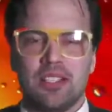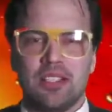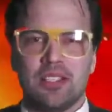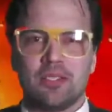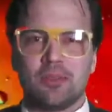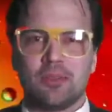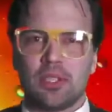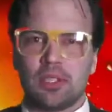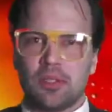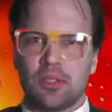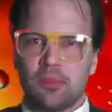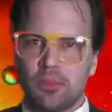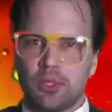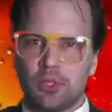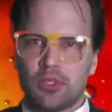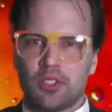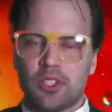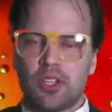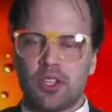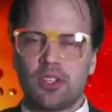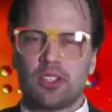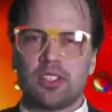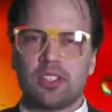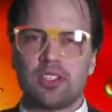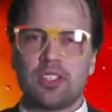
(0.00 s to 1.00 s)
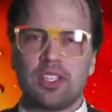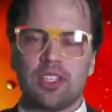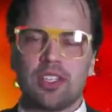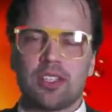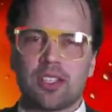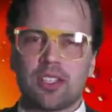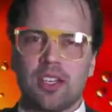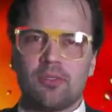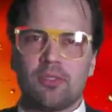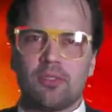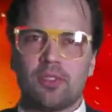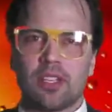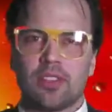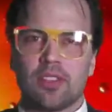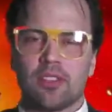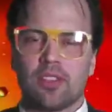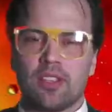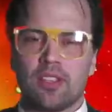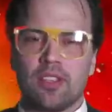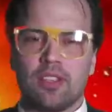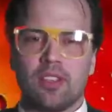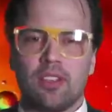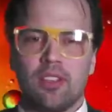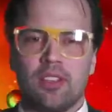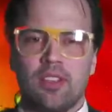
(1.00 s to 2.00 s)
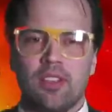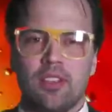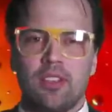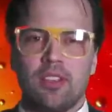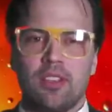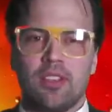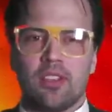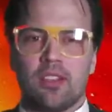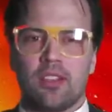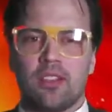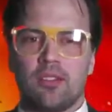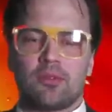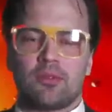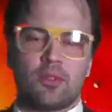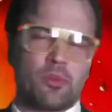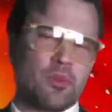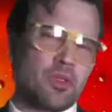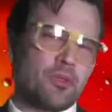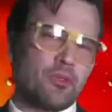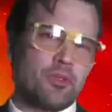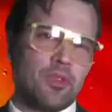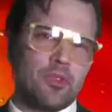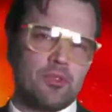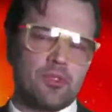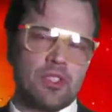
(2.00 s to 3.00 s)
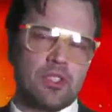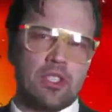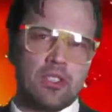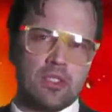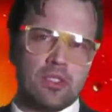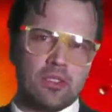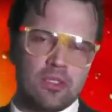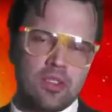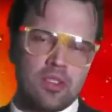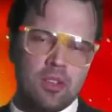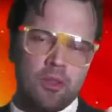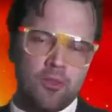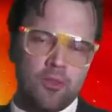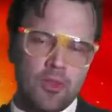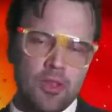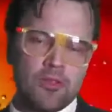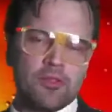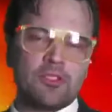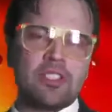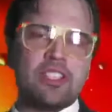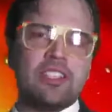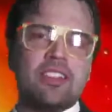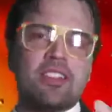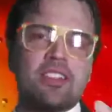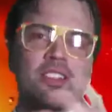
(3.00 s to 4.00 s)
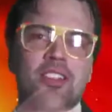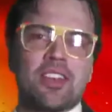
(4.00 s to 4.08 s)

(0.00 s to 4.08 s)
modernity, covering from the 15th